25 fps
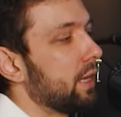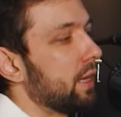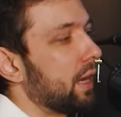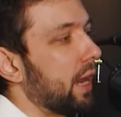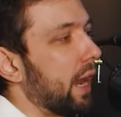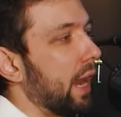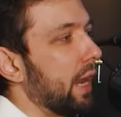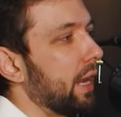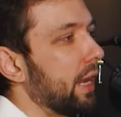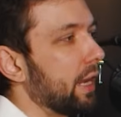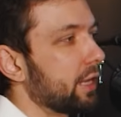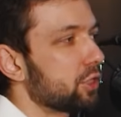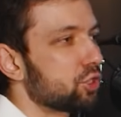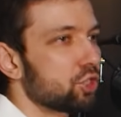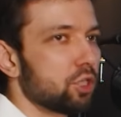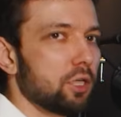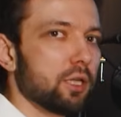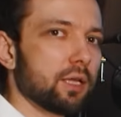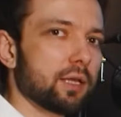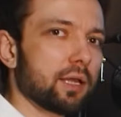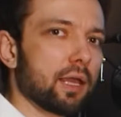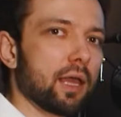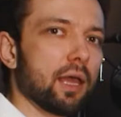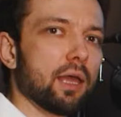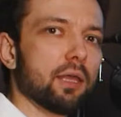I
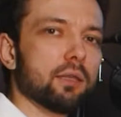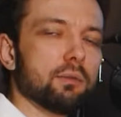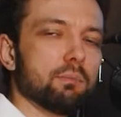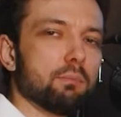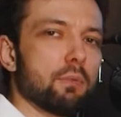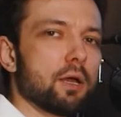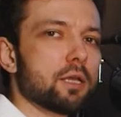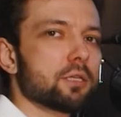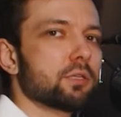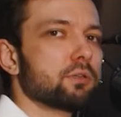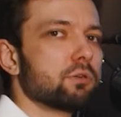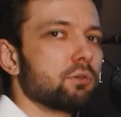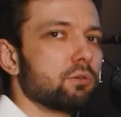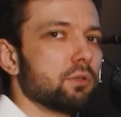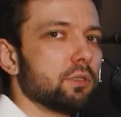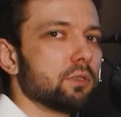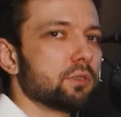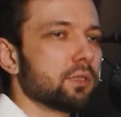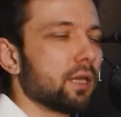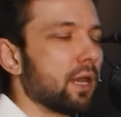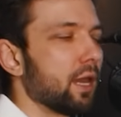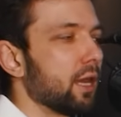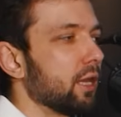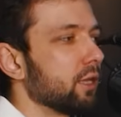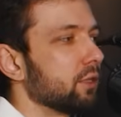actually can master
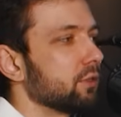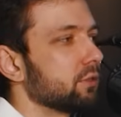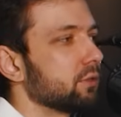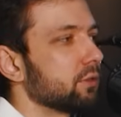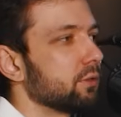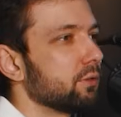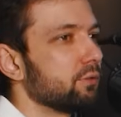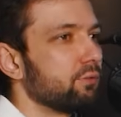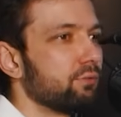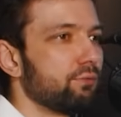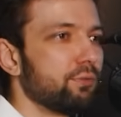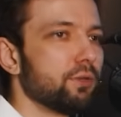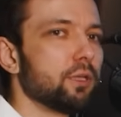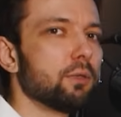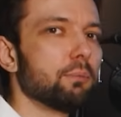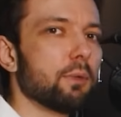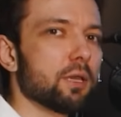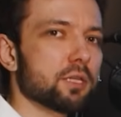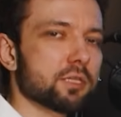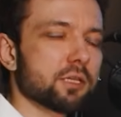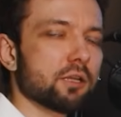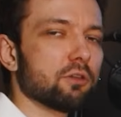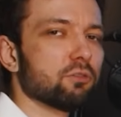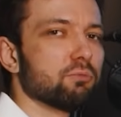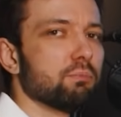it and feel
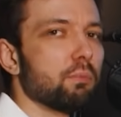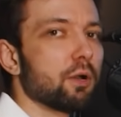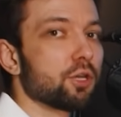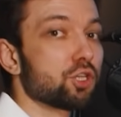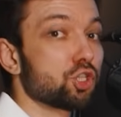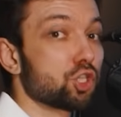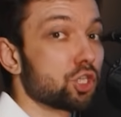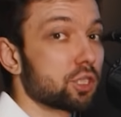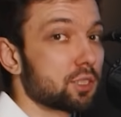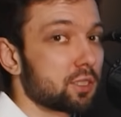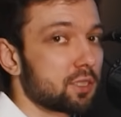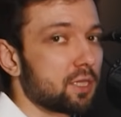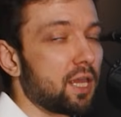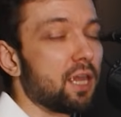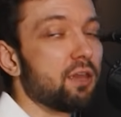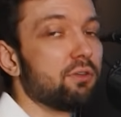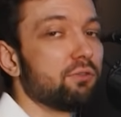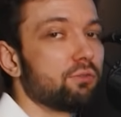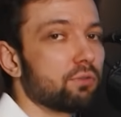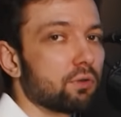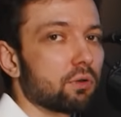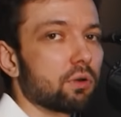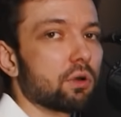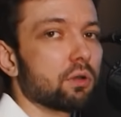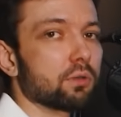myself much
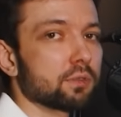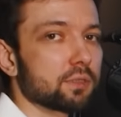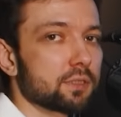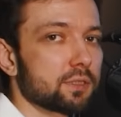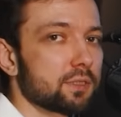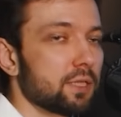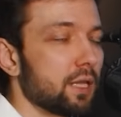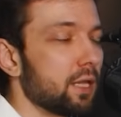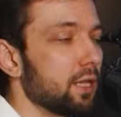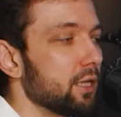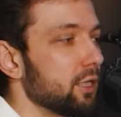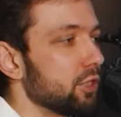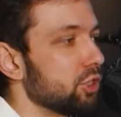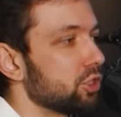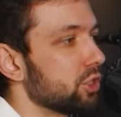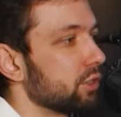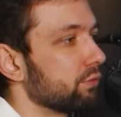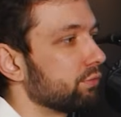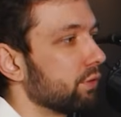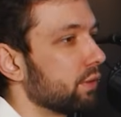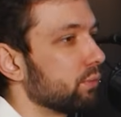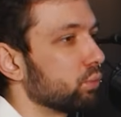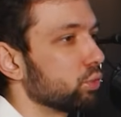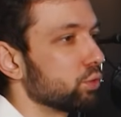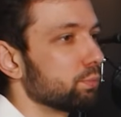safer on stage
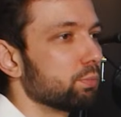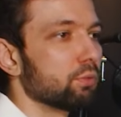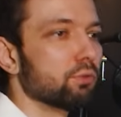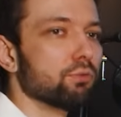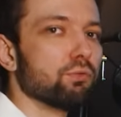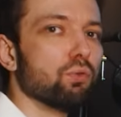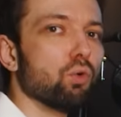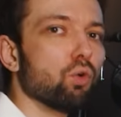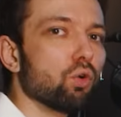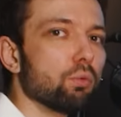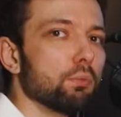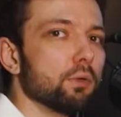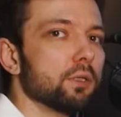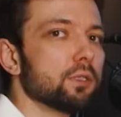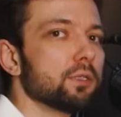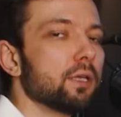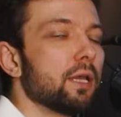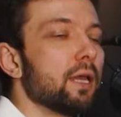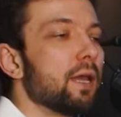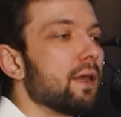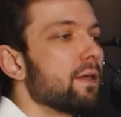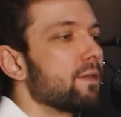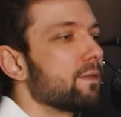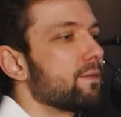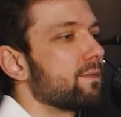if I would perform it
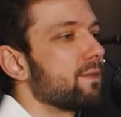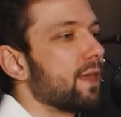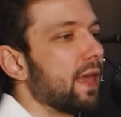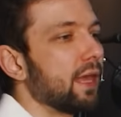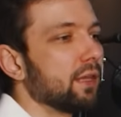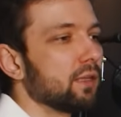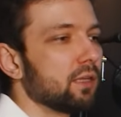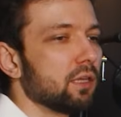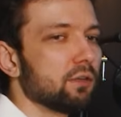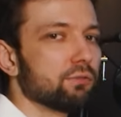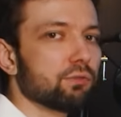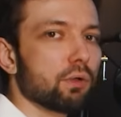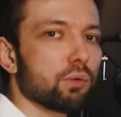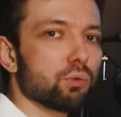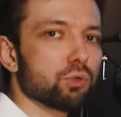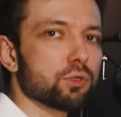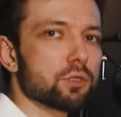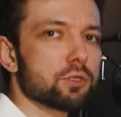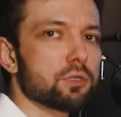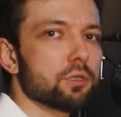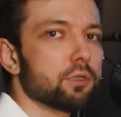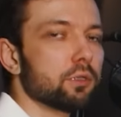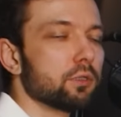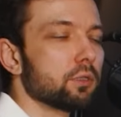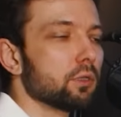than if I would
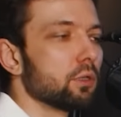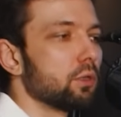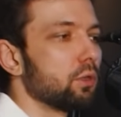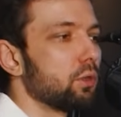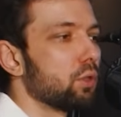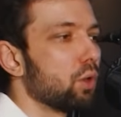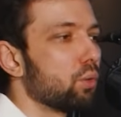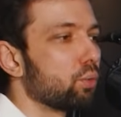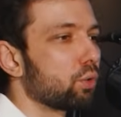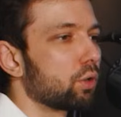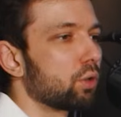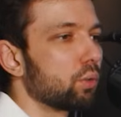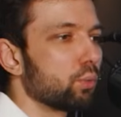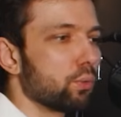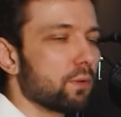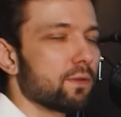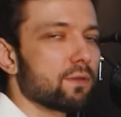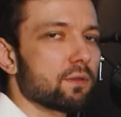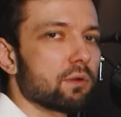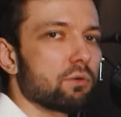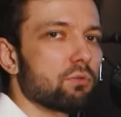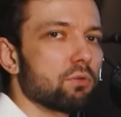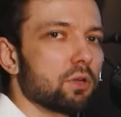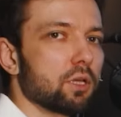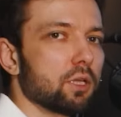sit lower
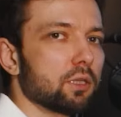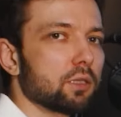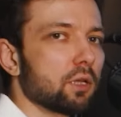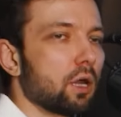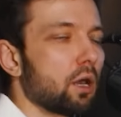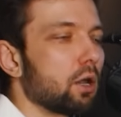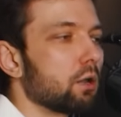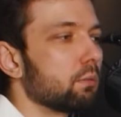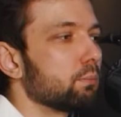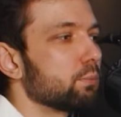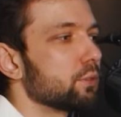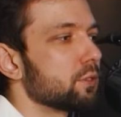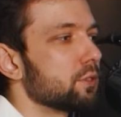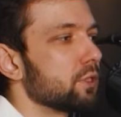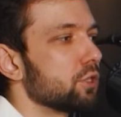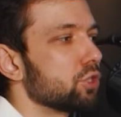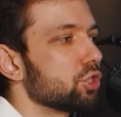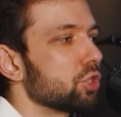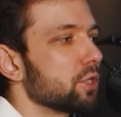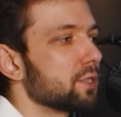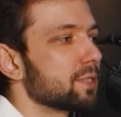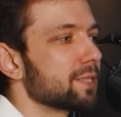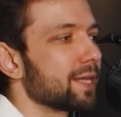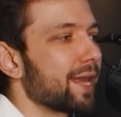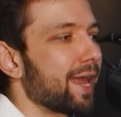with rigid arm
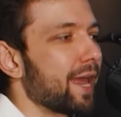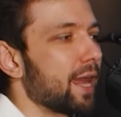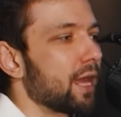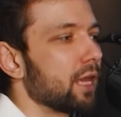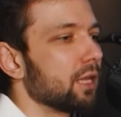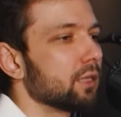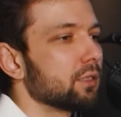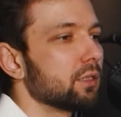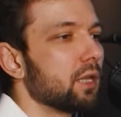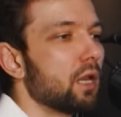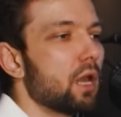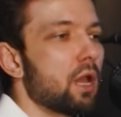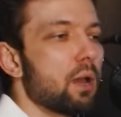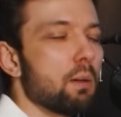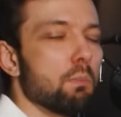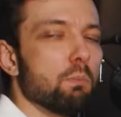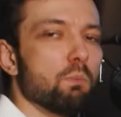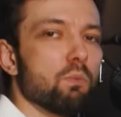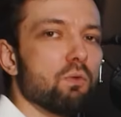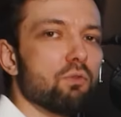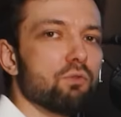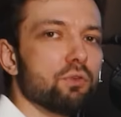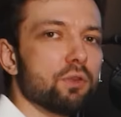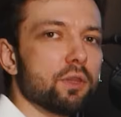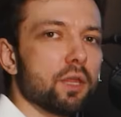positions and
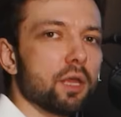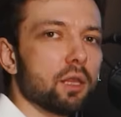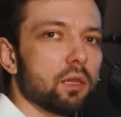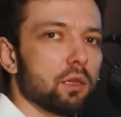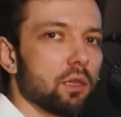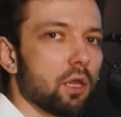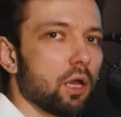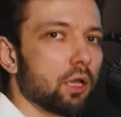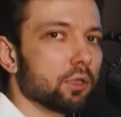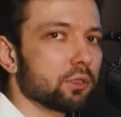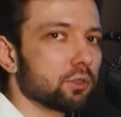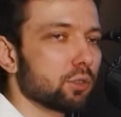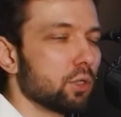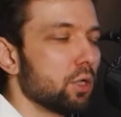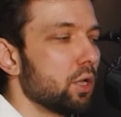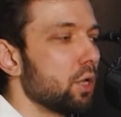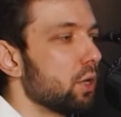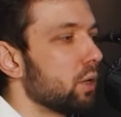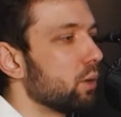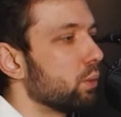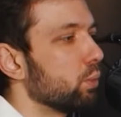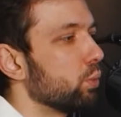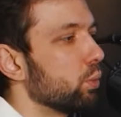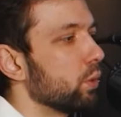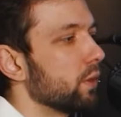moving a lot
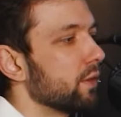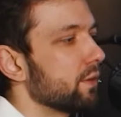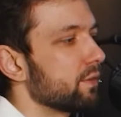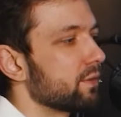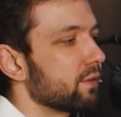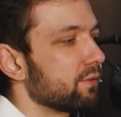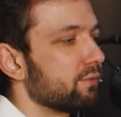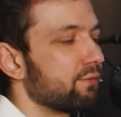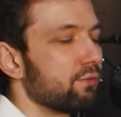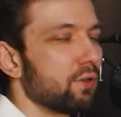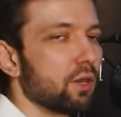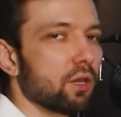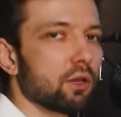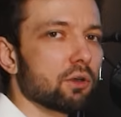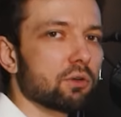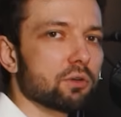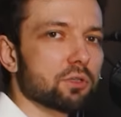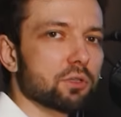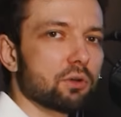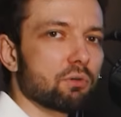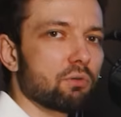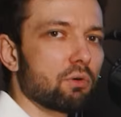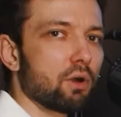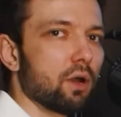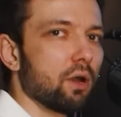with
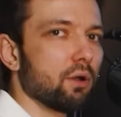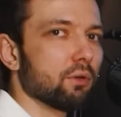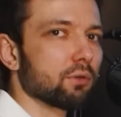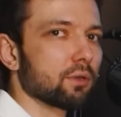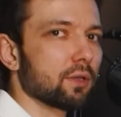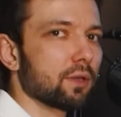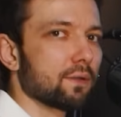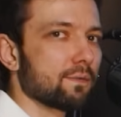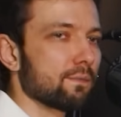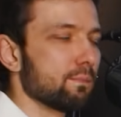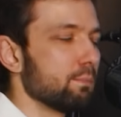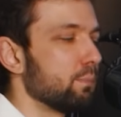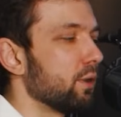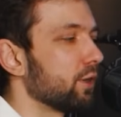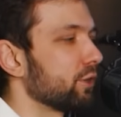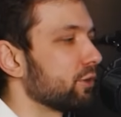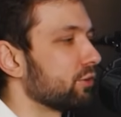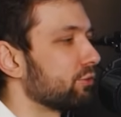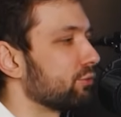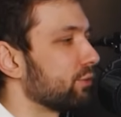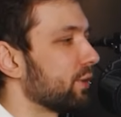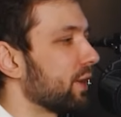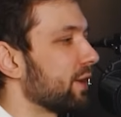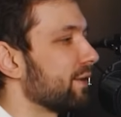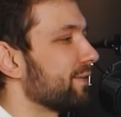fingers around like
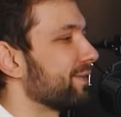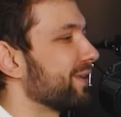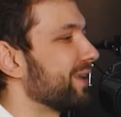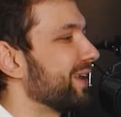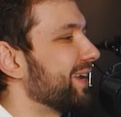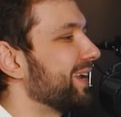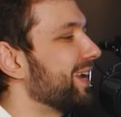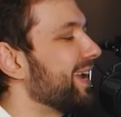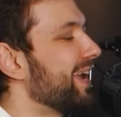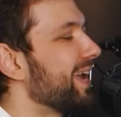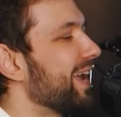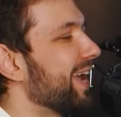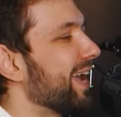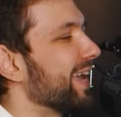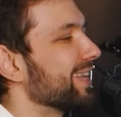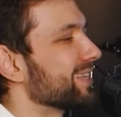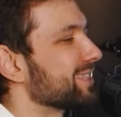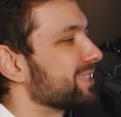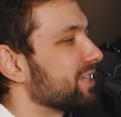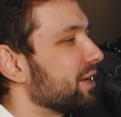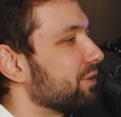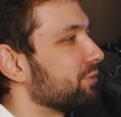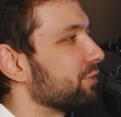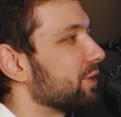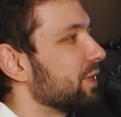butterfly thing and
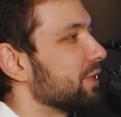stuff.